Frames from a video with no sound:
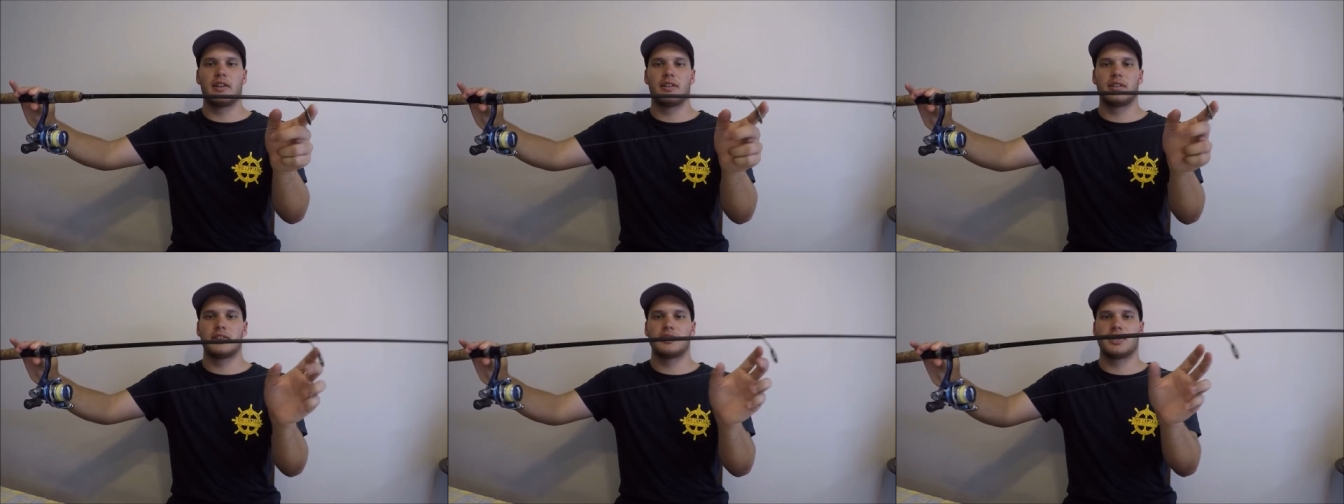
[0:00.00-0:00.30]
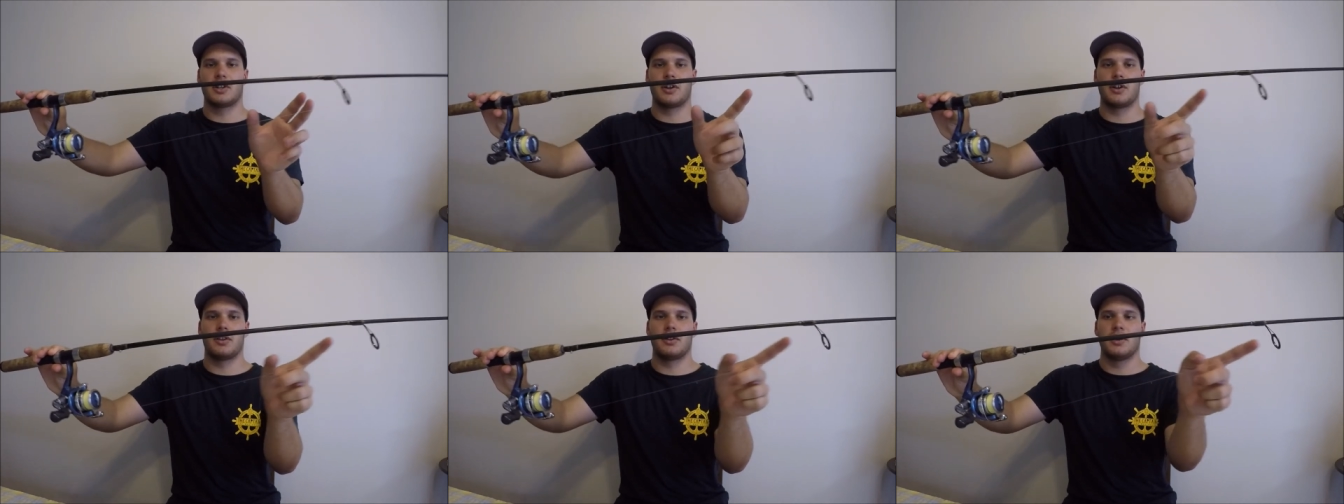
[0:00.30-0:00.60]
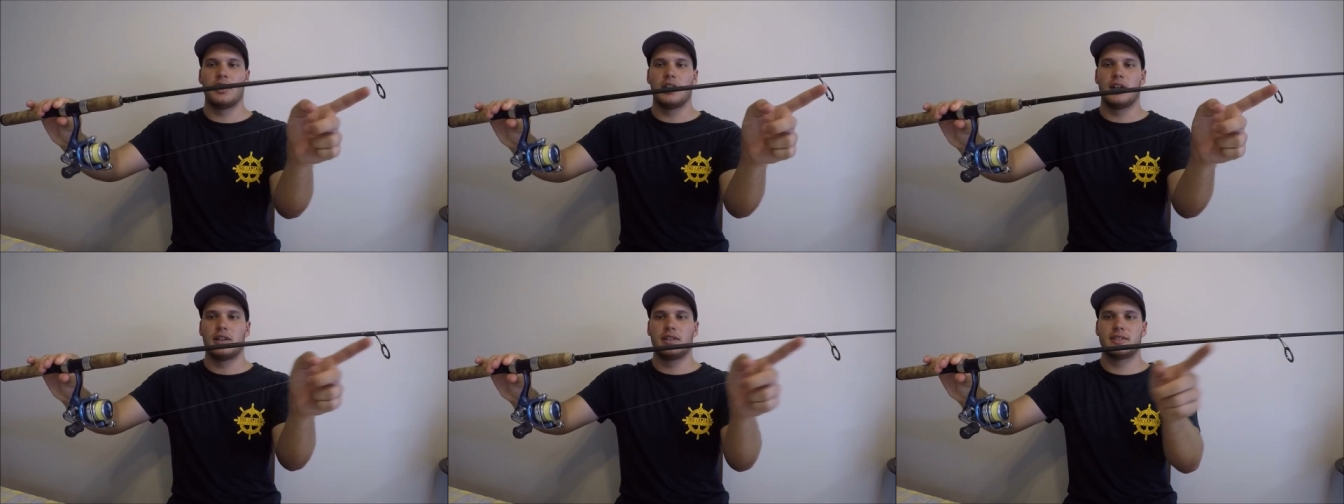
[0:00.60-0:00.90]
So
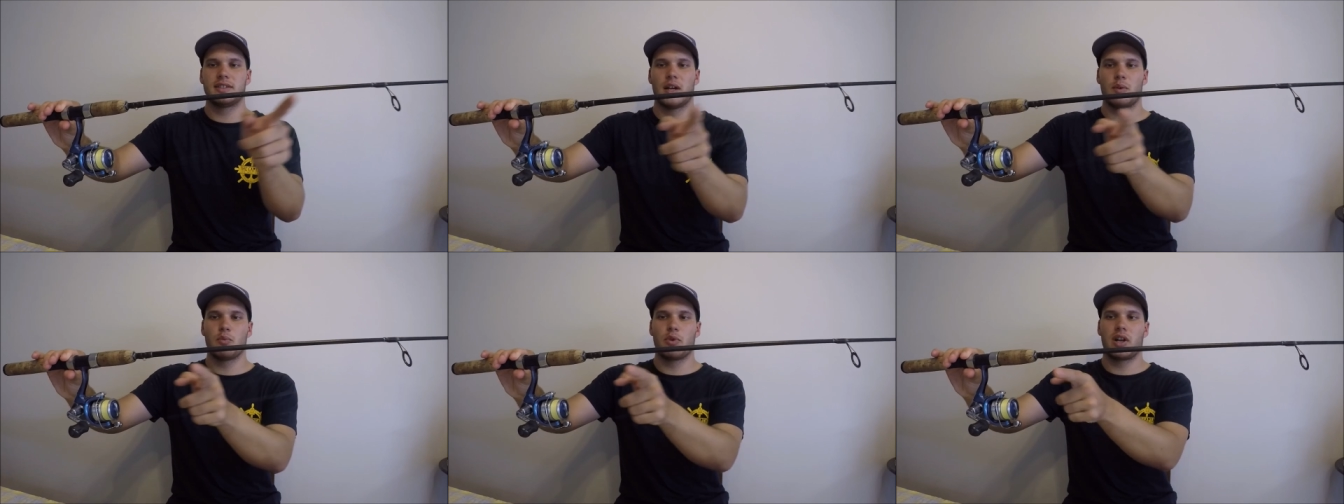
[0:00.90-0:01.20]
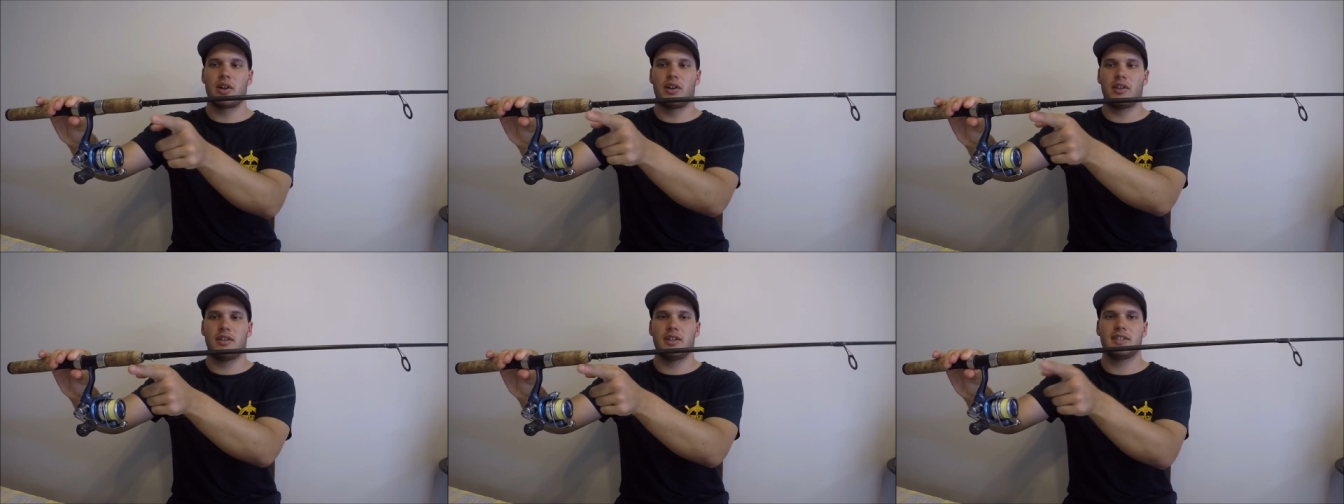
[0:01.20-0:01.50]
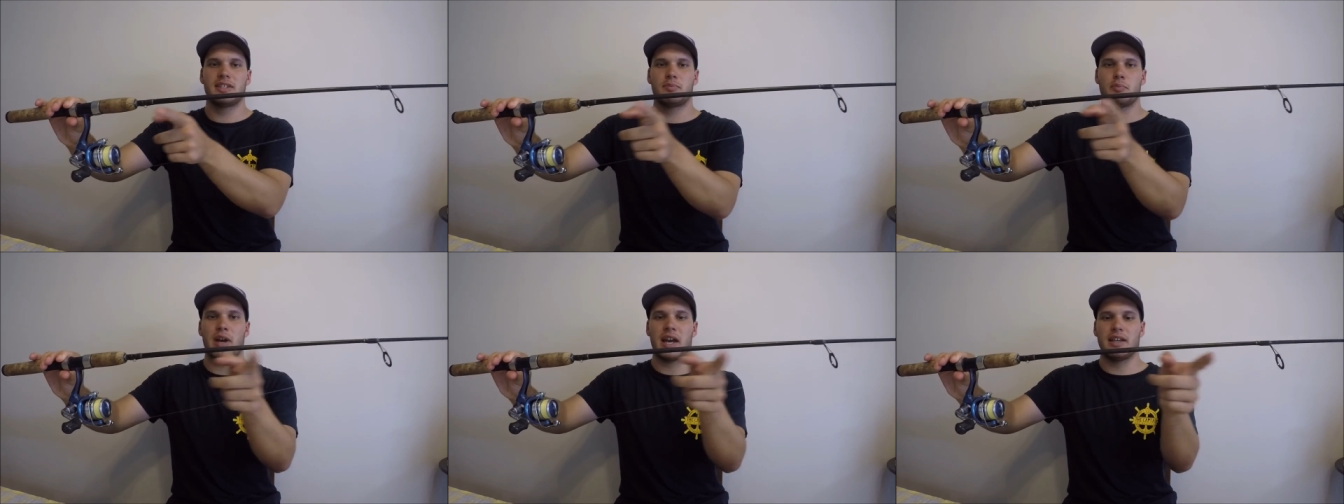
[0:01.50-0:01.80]
somewhere in this
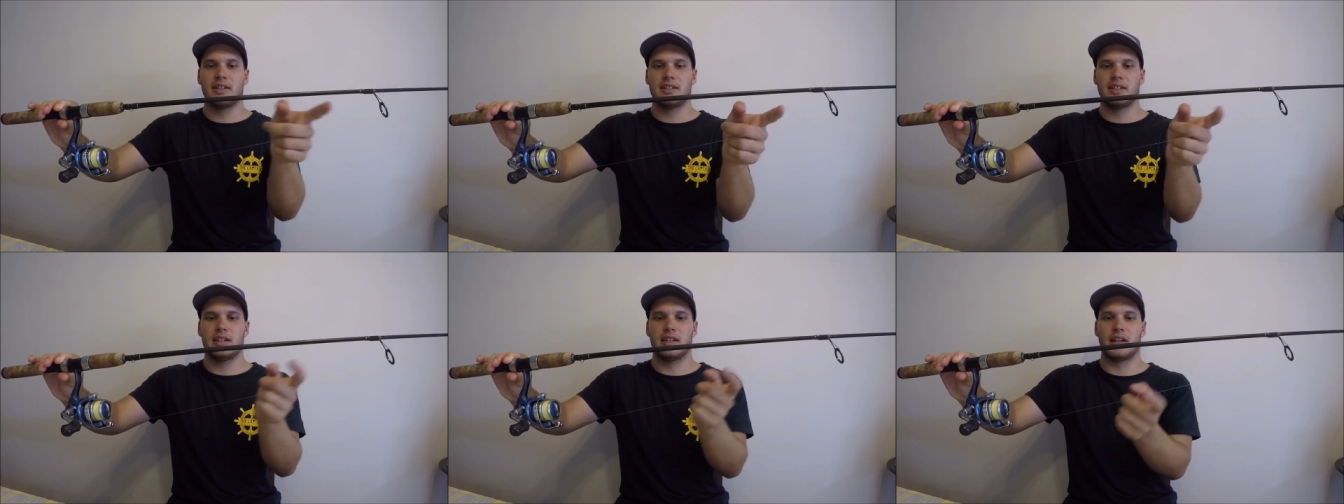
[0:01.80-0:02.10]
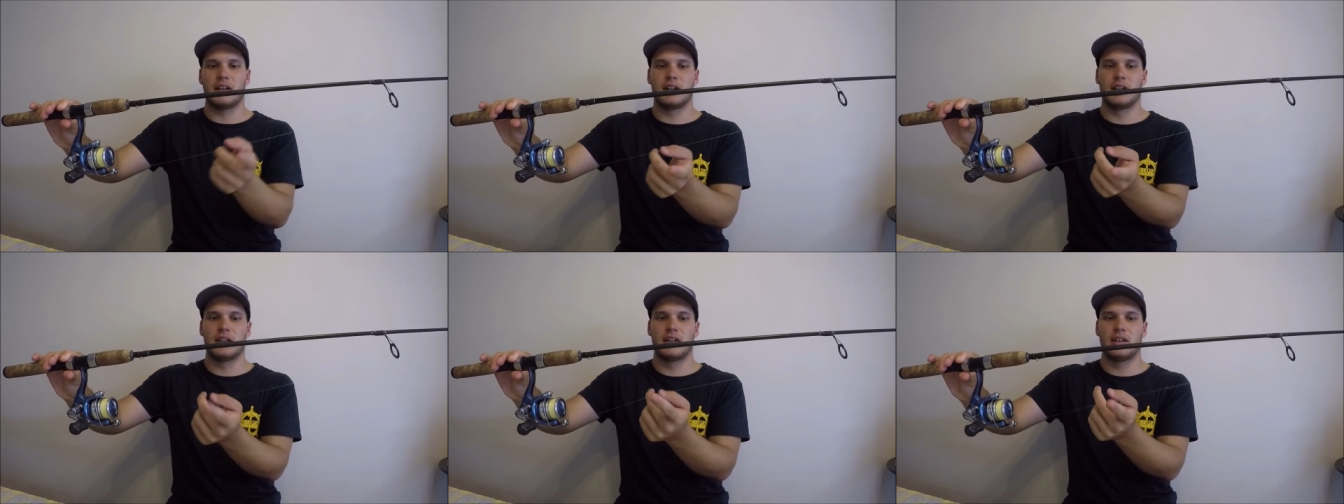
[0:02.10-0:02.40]
space here.